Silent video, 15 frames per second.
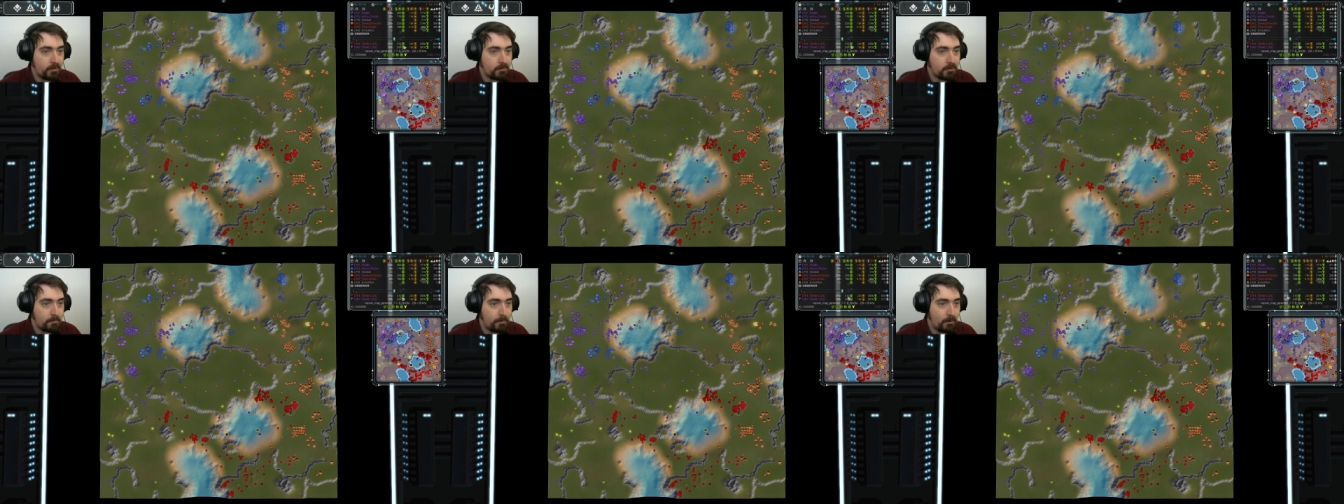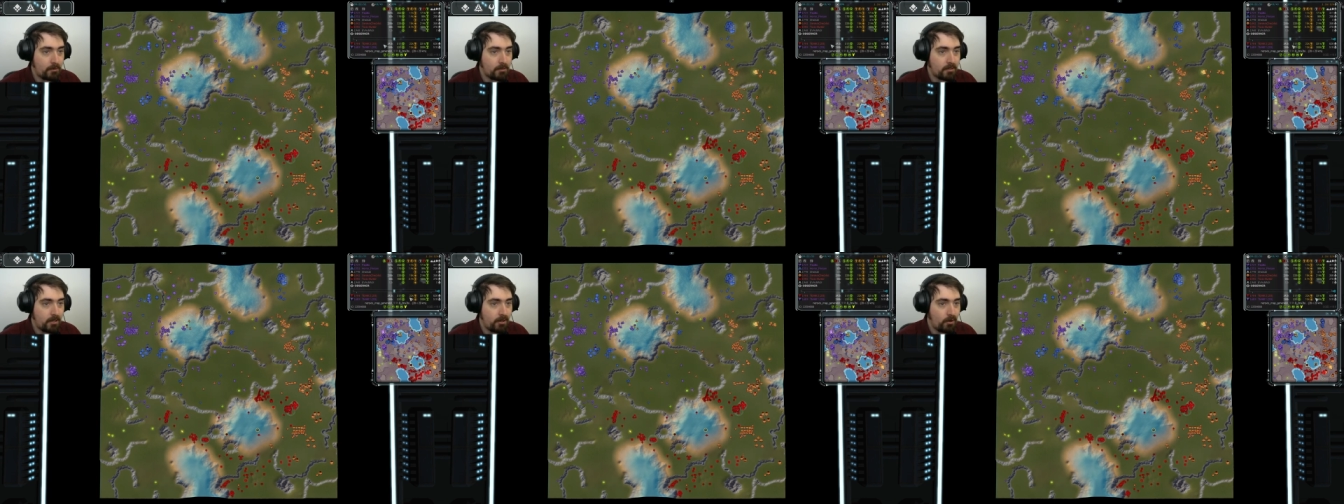I was about
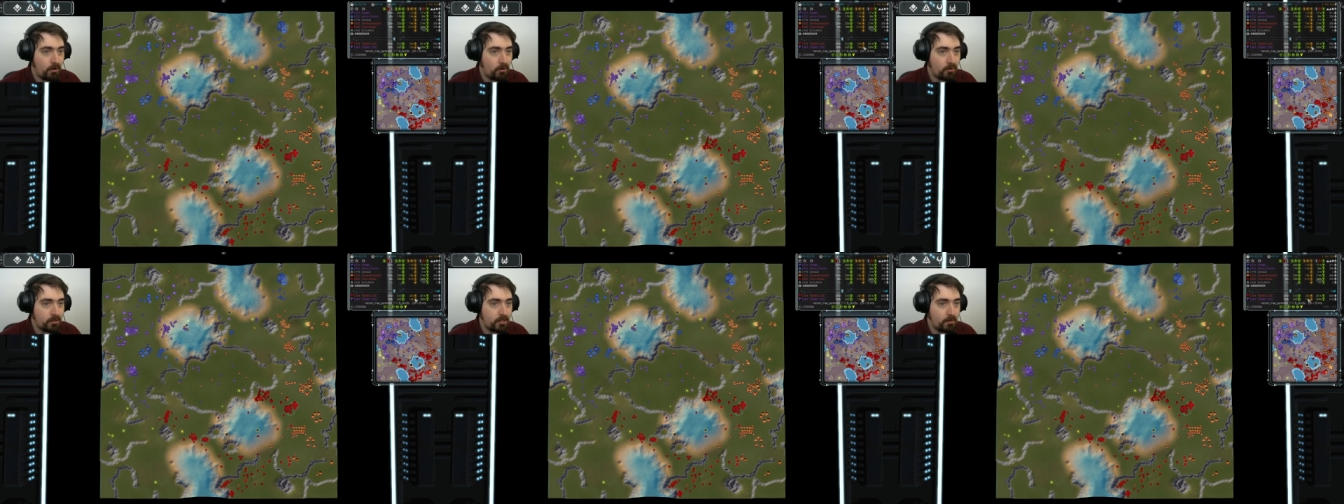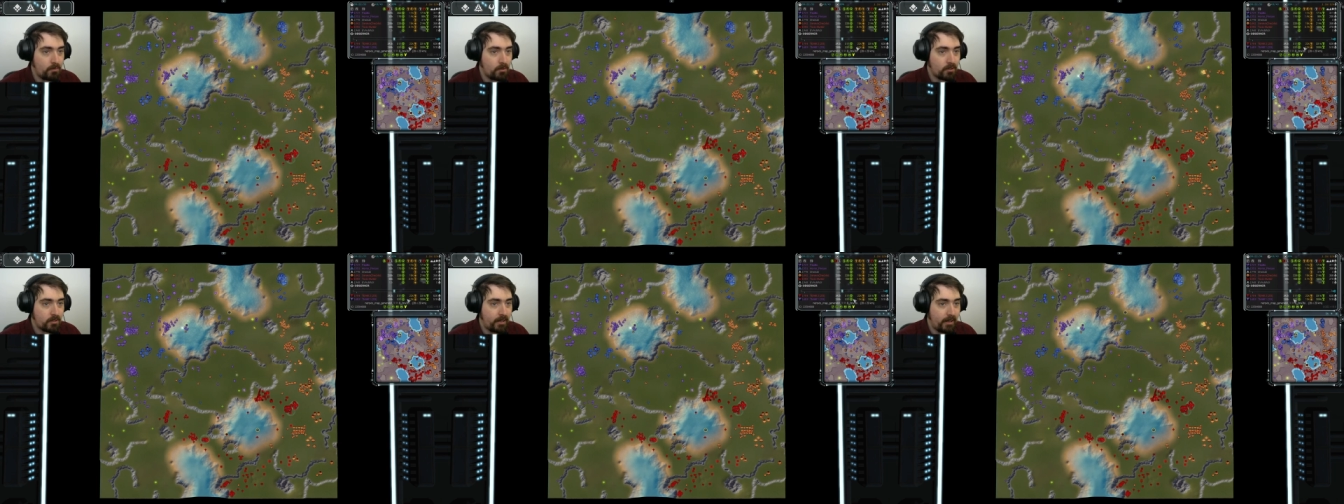to say that Hot Team
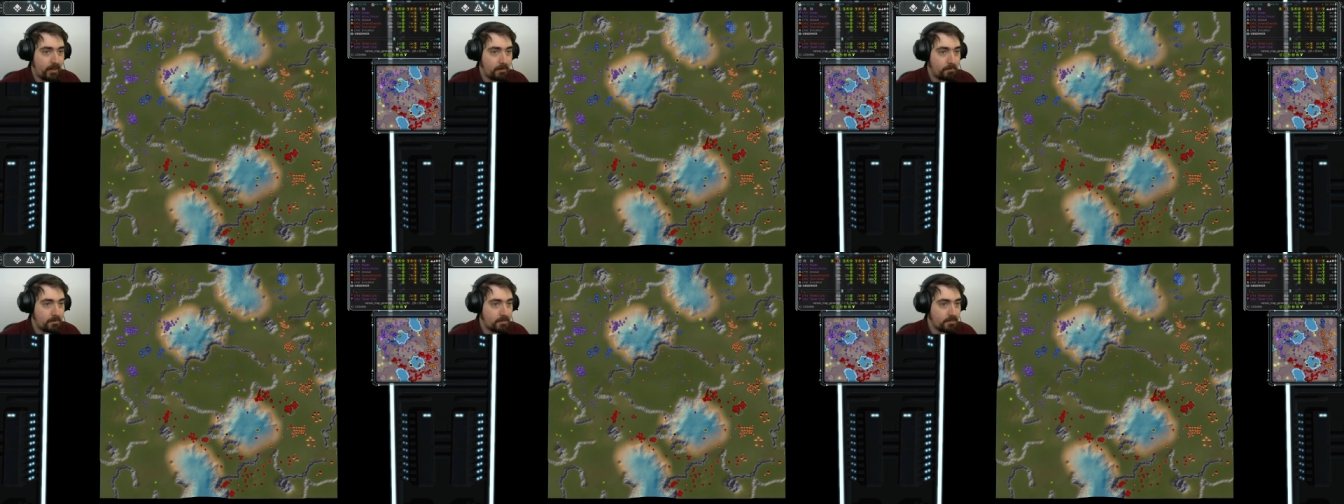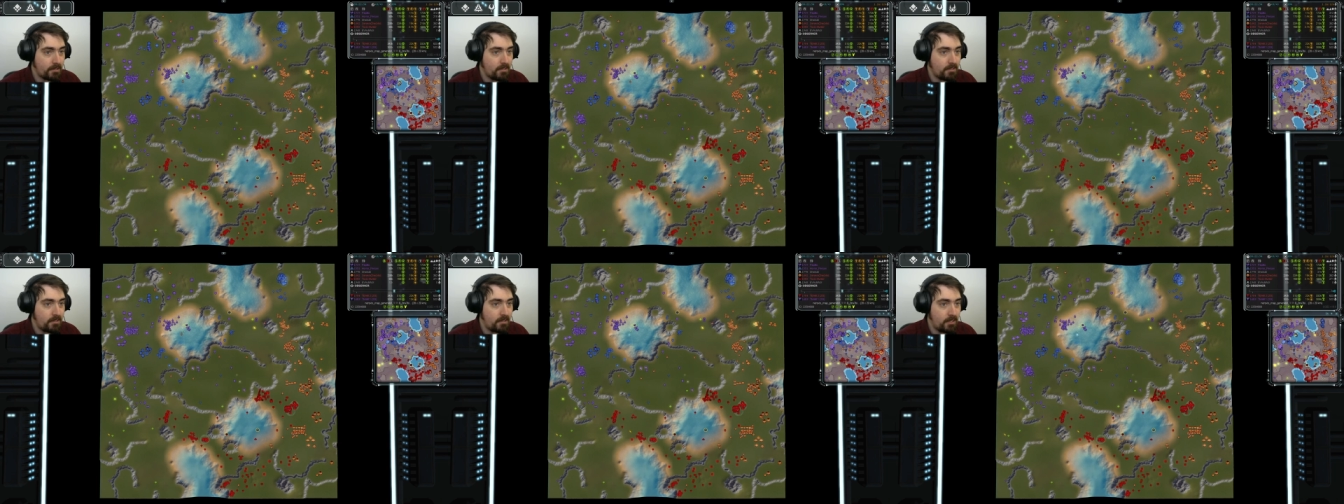looked ahead, but
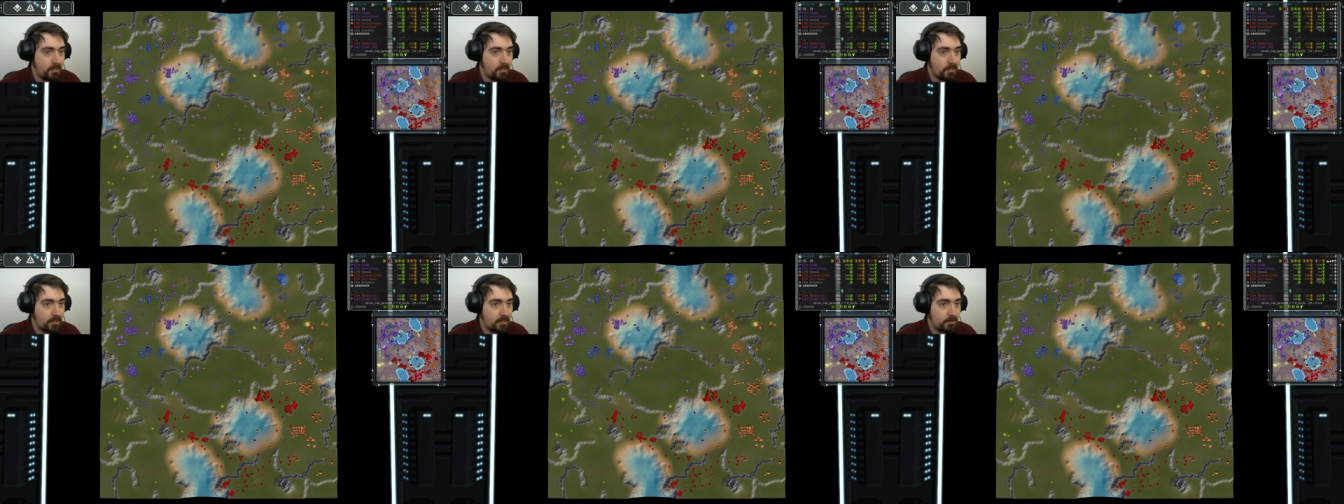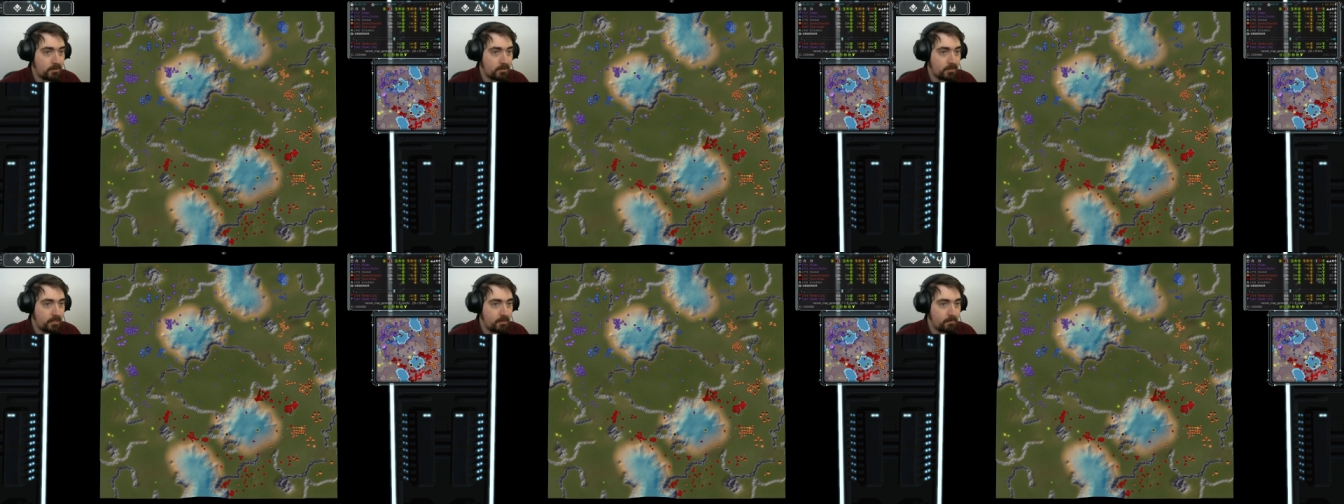suddenly
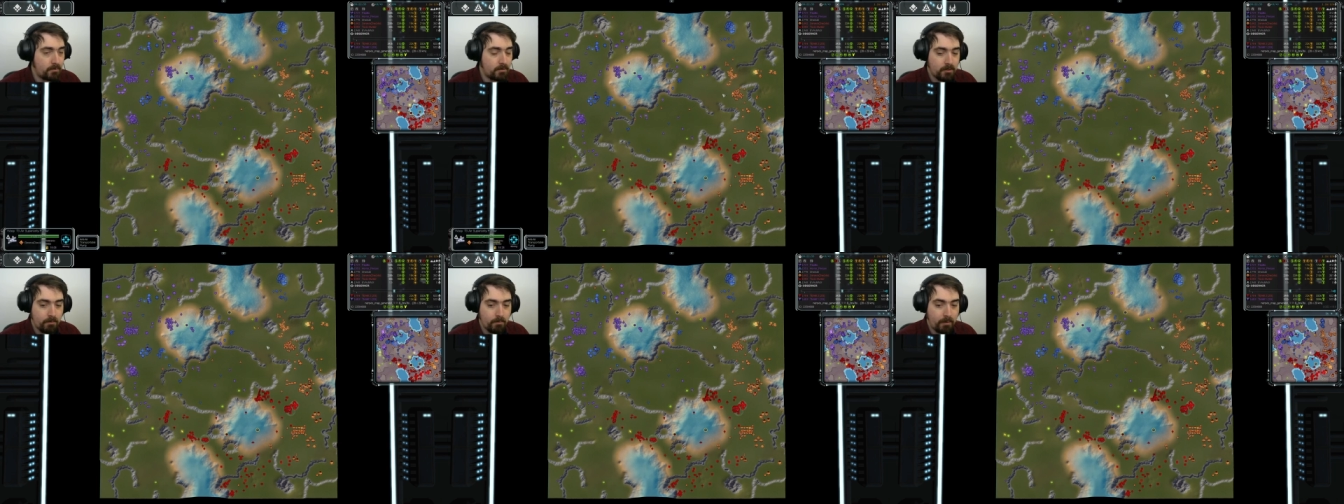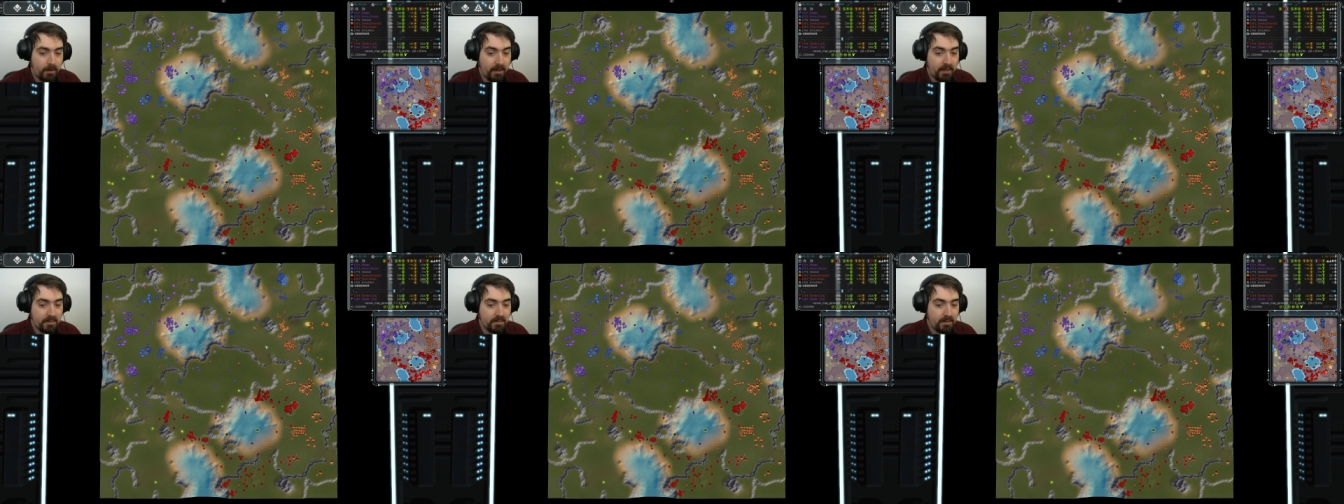cold Team jump
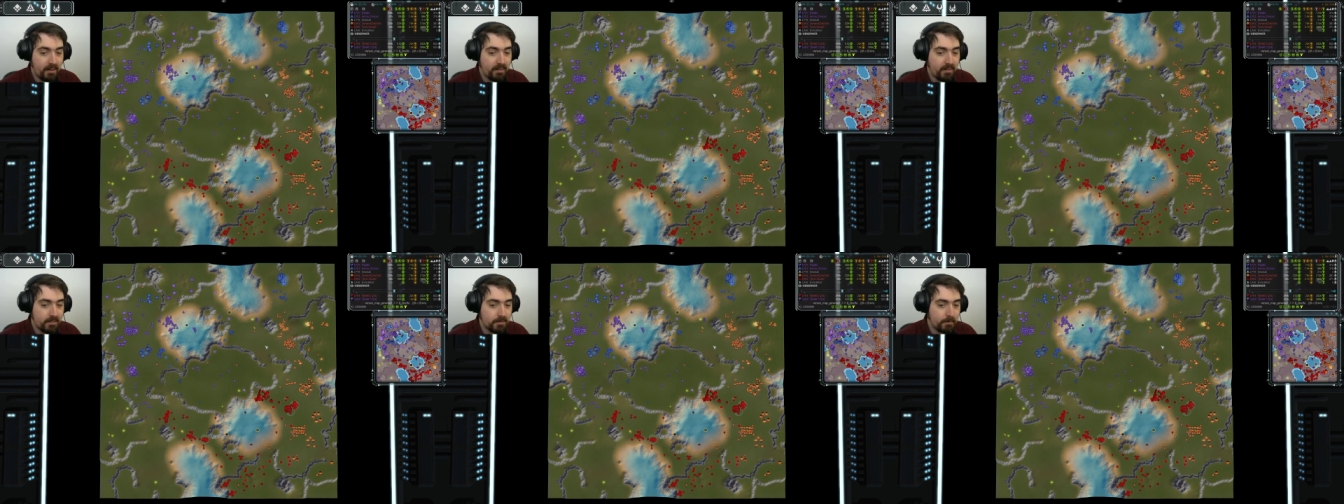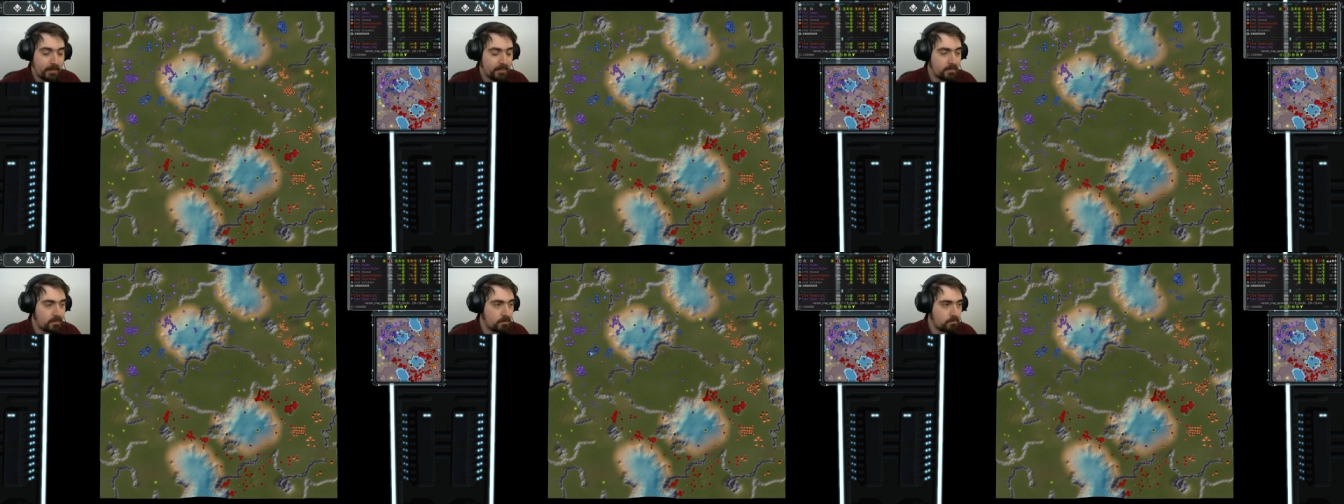ahead a little
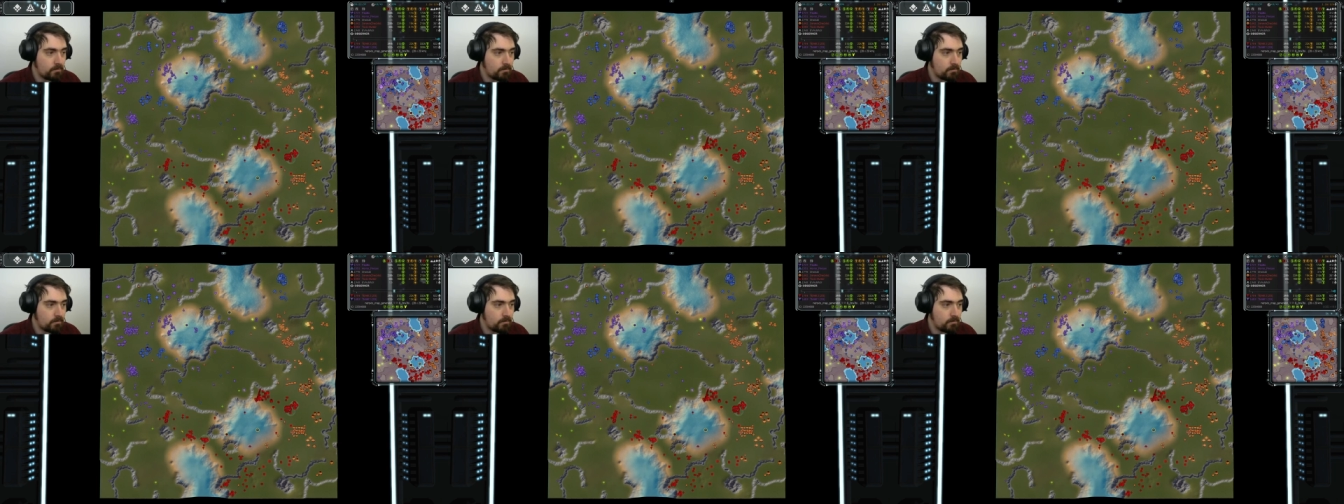bit.